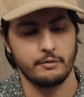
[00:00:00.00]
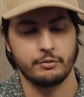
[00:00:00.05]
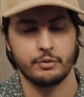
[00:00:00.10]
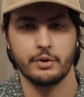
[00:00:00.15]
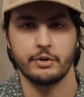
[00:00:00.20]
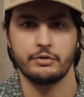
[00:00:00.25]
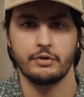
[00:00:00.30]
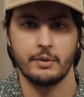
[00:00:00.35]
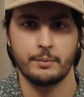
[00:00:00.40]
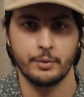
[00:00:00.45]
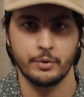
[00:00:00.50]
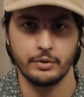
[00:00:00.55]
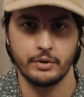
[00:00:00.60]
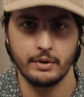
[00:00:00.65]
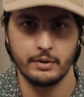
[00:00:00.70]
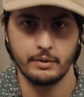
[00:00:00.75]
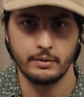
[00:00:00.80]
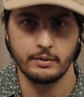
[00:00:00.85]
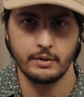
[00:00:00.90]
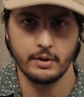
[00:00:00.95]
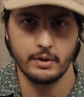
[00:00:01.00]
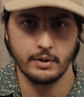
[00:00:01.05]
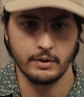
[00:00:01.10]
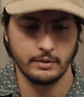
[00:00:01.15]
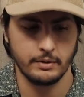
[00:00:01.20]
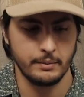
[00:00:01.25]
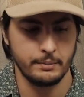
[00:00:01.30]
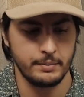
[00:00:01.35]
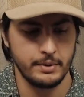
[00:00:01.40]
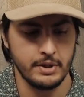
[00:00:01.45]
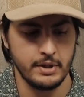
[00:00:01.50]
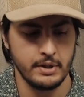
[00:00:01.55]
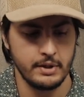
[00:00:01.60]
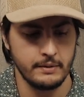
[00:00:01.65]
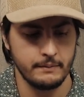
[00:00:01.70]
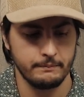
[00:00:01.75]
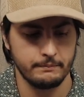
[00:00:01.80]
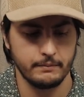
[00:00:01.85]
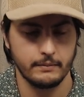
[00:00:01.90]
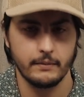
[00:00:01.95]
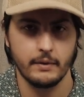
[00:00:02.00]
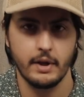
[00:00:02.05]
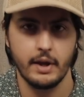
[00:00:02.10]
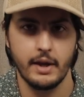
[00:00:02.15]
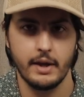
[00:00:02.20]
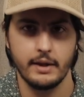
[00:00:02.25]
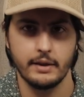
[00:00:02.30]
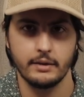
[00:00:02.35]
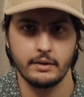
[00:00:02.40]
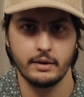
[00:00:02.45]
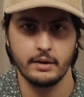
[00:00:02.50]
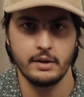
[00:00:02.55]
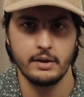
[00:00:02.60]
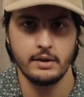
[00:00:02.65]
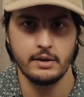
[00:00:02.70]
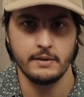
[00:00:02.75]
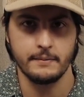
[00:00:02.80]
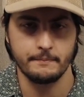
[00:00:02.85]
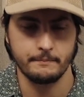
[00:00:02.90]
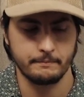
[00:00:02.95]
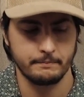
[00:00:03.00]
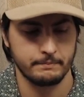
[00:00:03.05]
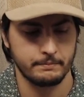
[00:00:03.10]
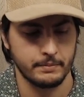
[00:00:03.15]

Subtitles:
For example, the B and the E.